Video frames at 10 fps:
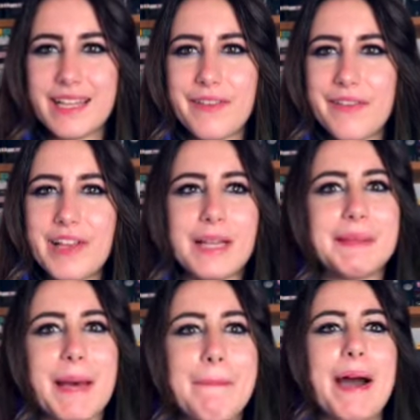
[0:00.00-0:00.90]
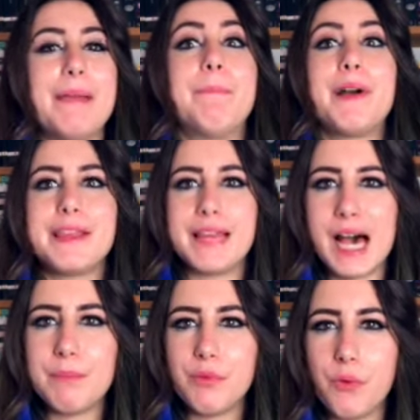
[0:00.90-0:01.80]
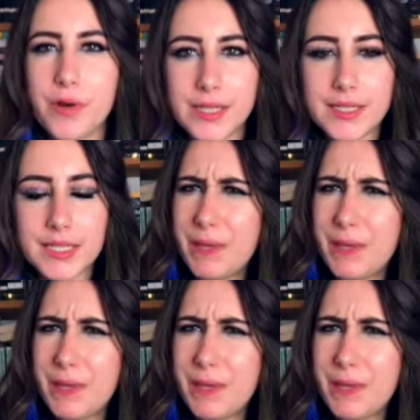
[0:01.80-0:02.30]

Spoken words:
I feel like that by that point,